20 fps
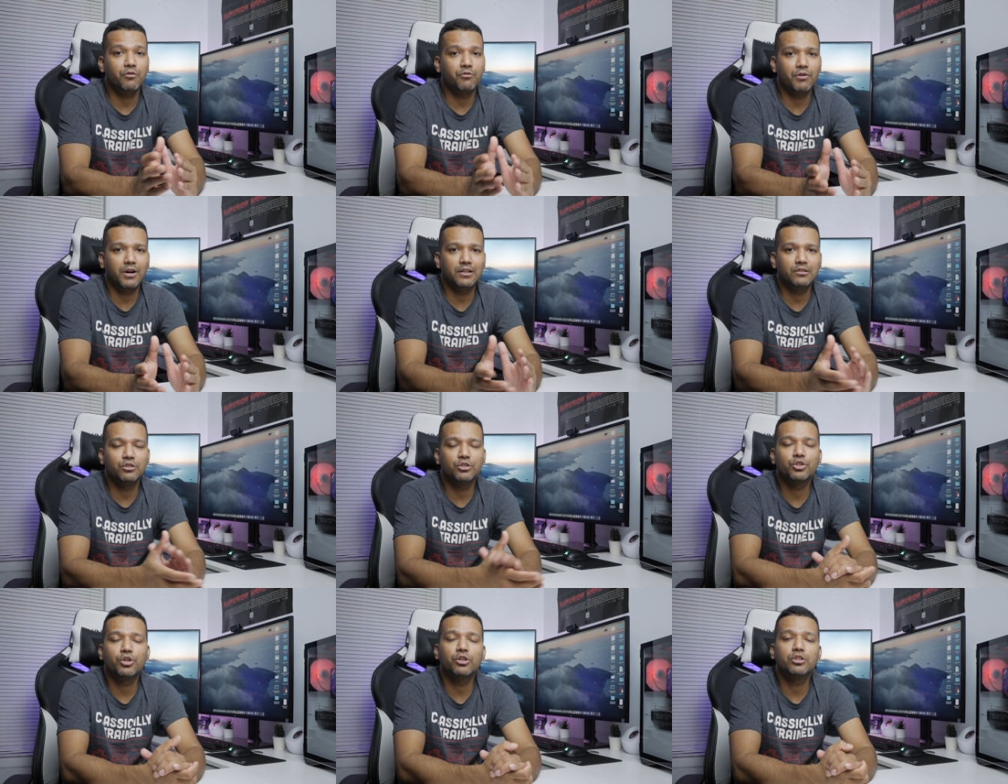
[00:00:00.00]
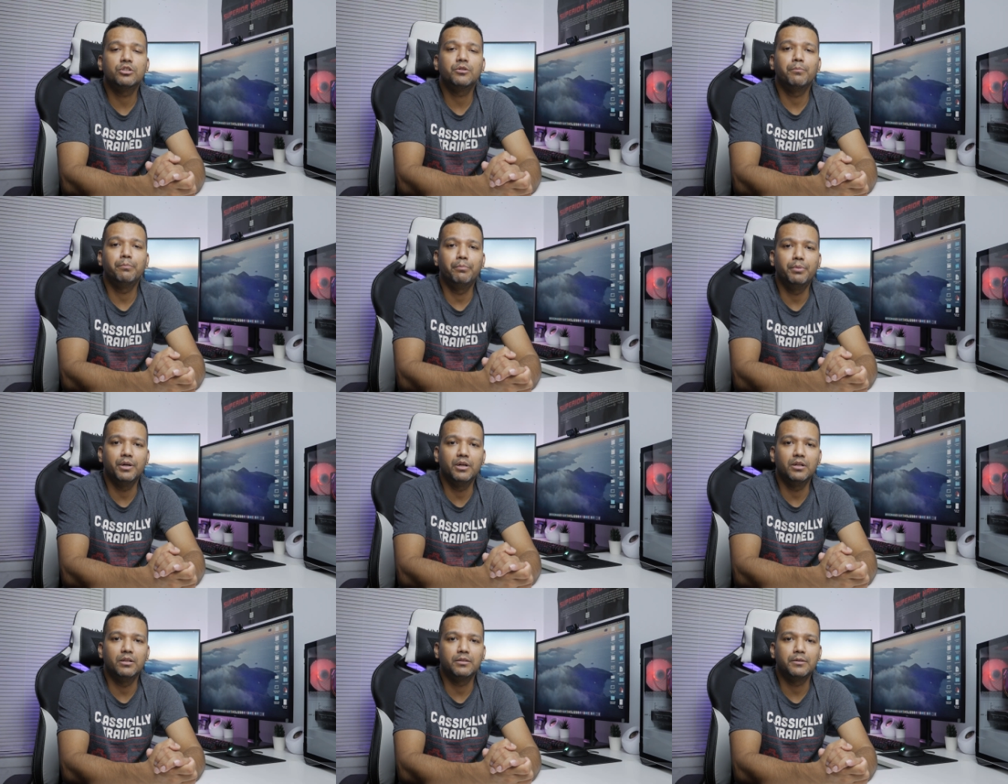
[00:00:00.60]
Ryzentosh
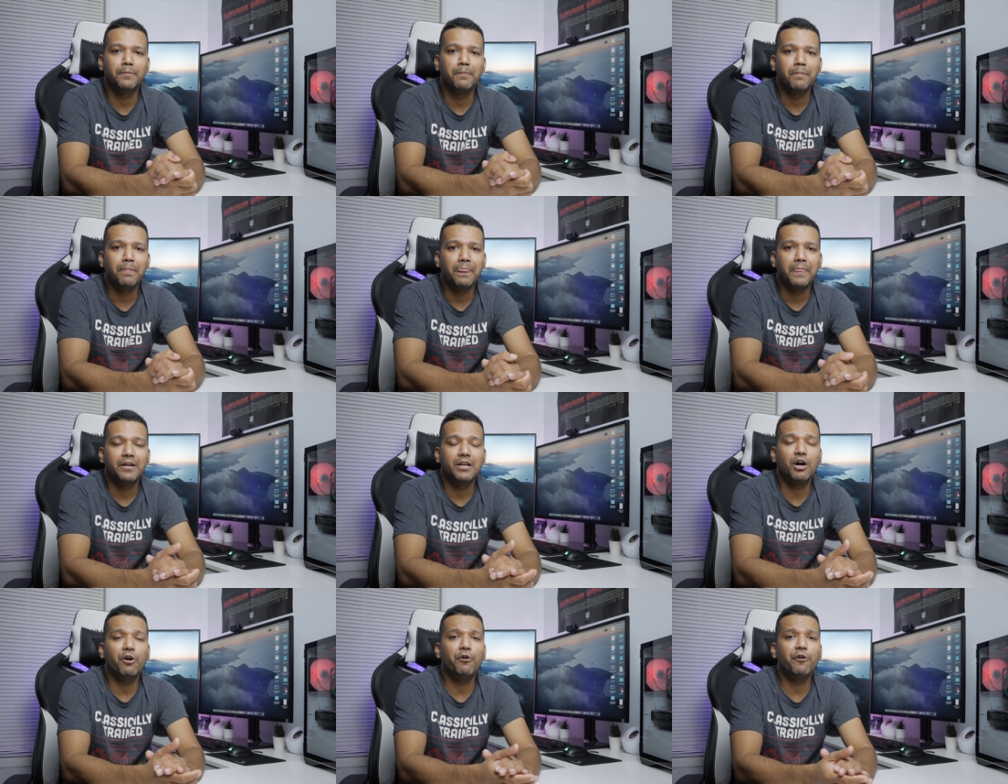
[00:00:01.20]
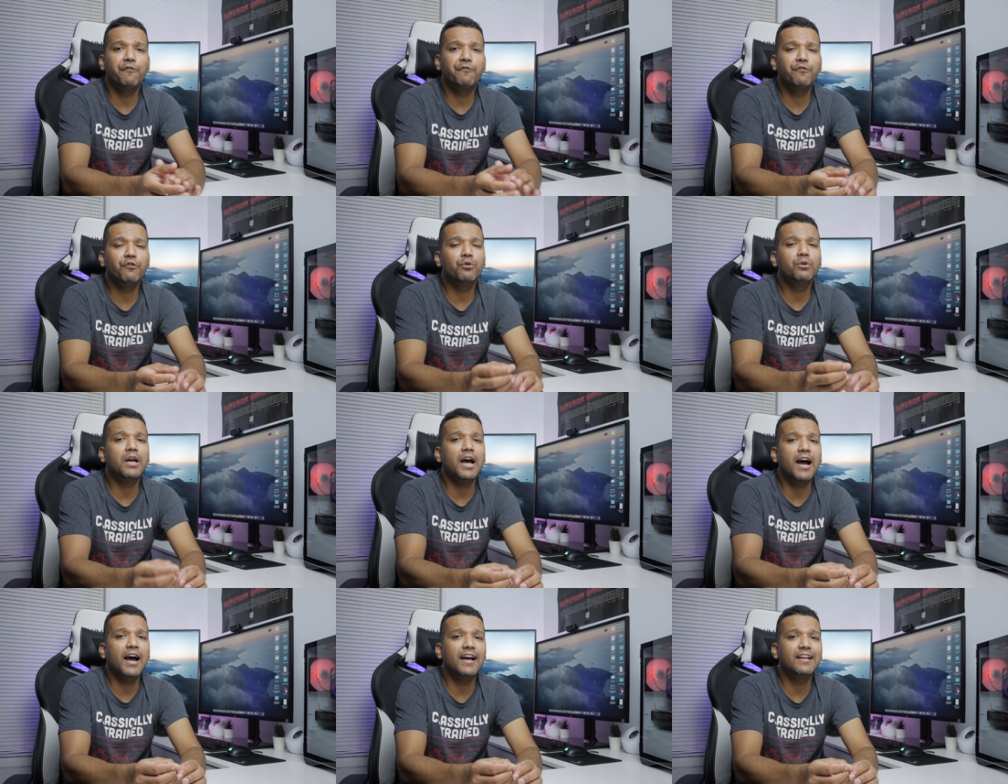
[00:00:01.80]
build. Now if you
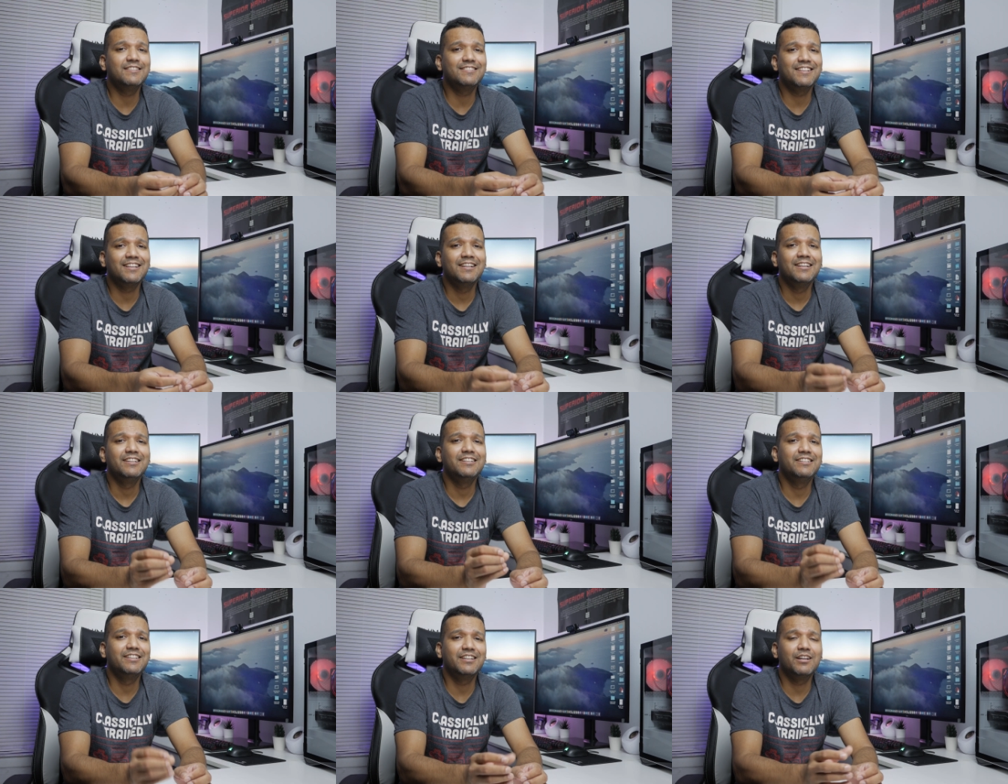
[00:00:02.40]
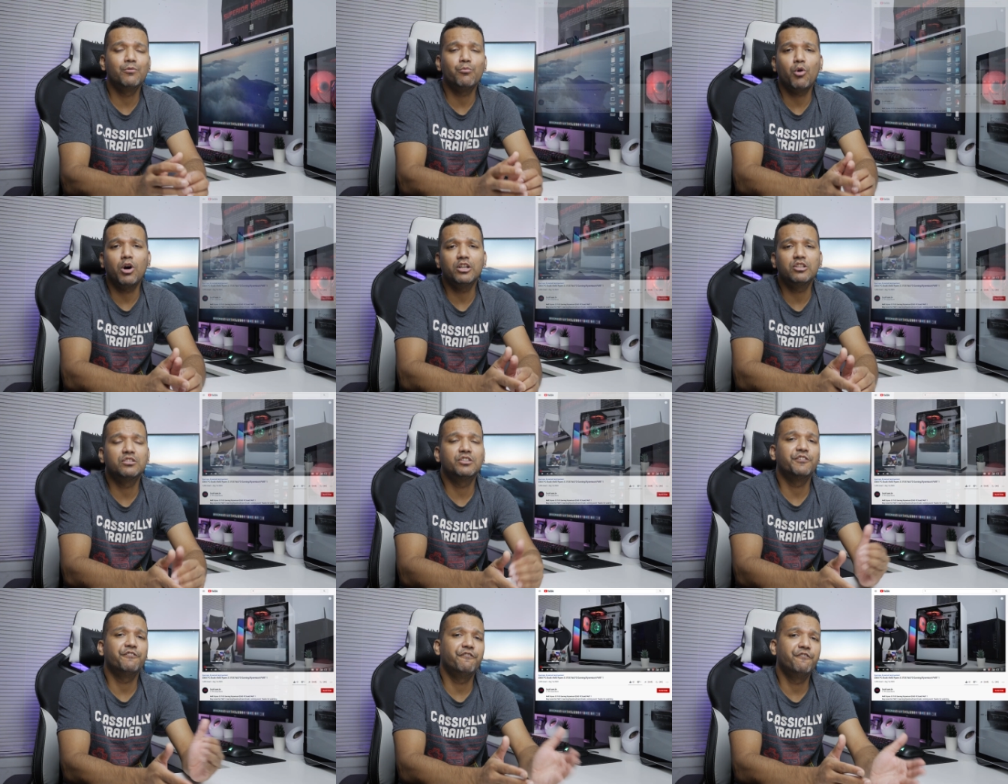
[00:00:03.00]
guys didn't
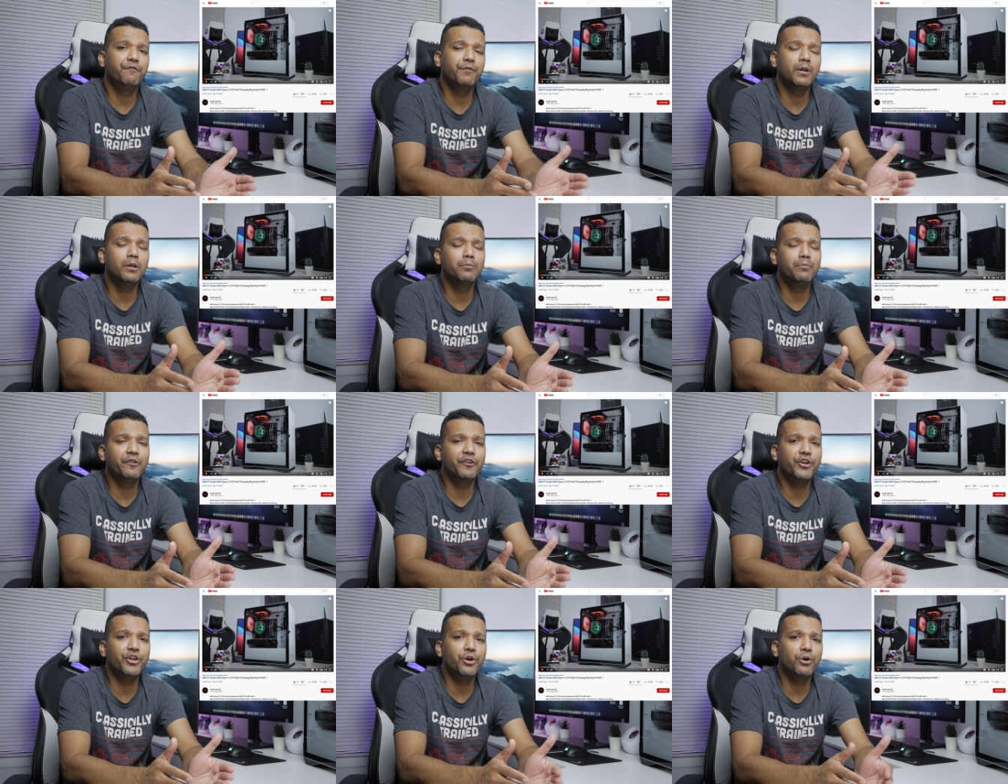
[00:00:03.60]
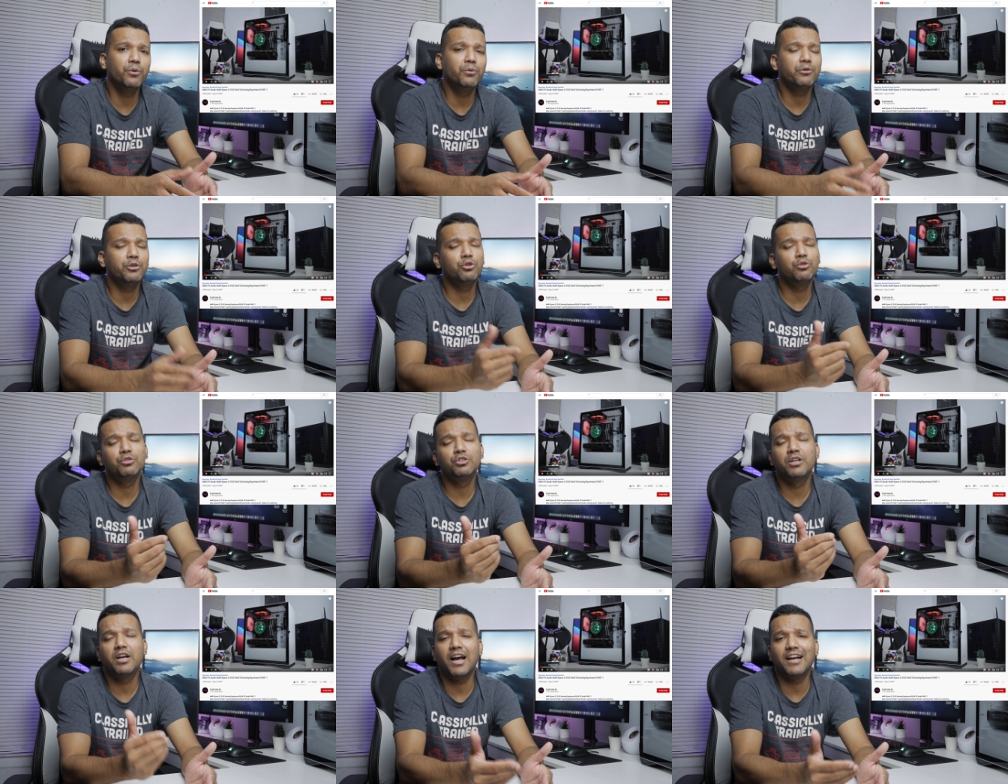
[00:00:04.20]
watch the build video,
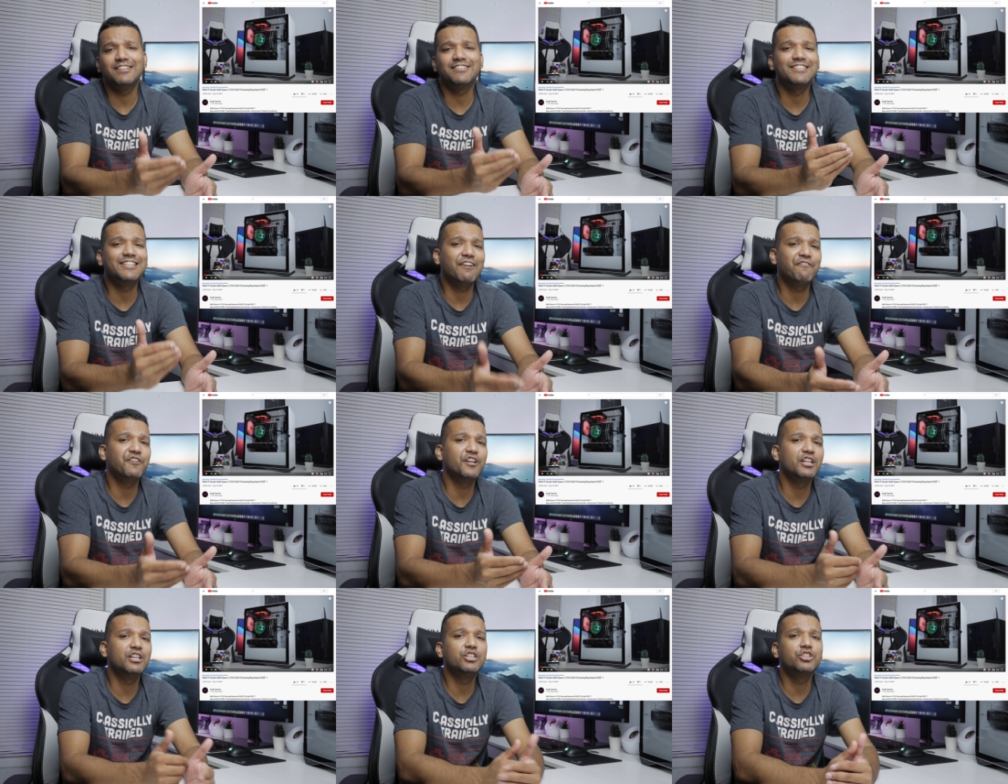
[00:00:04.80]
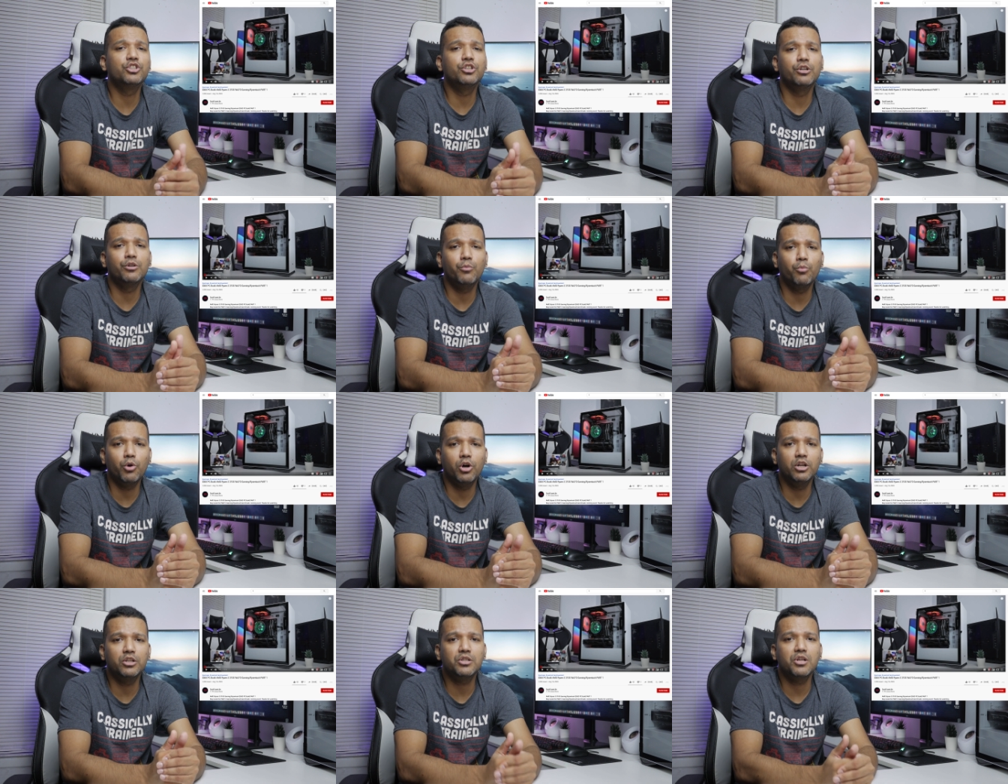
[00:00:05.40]
you guys definitely should
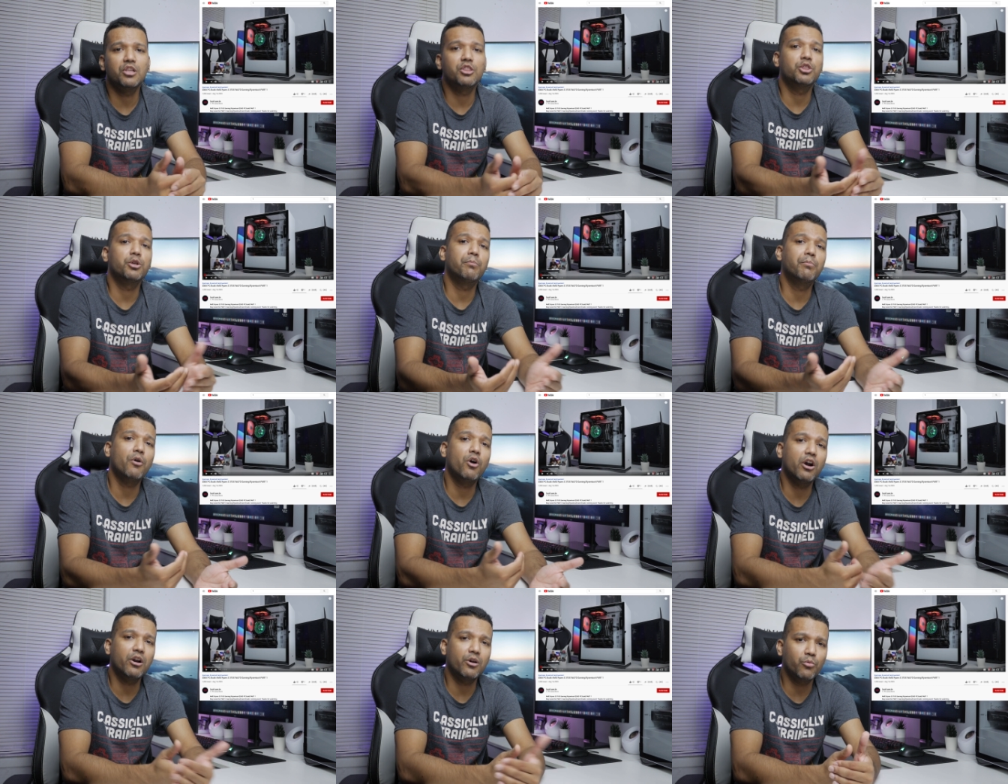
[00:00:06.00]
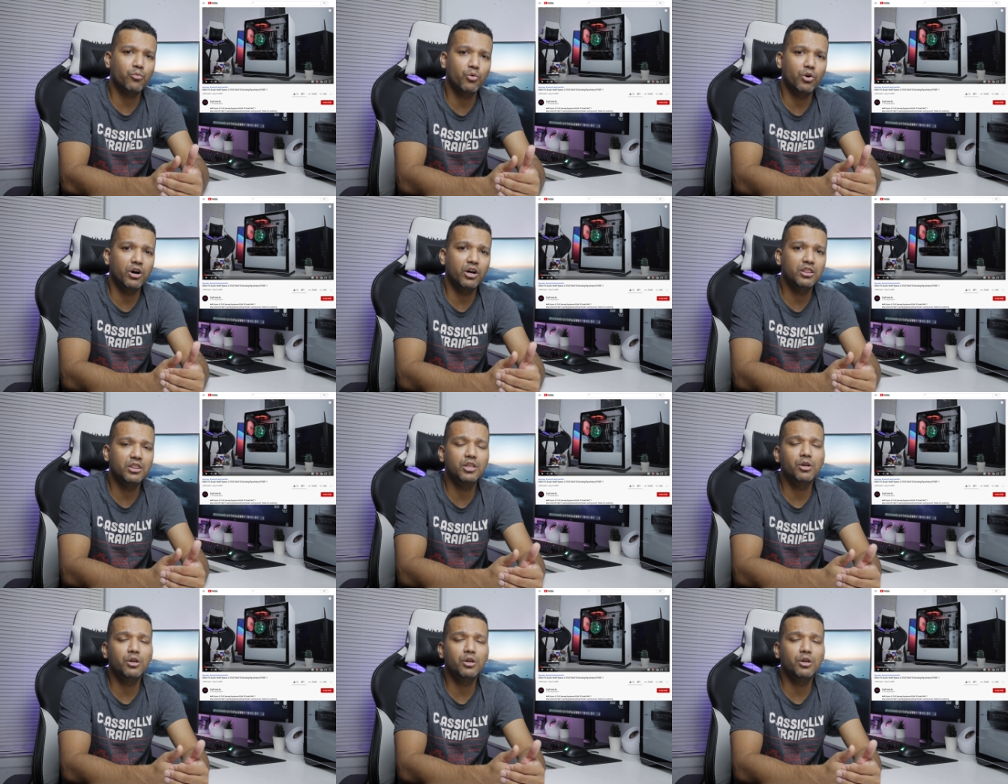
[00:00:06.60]
watch the part 1.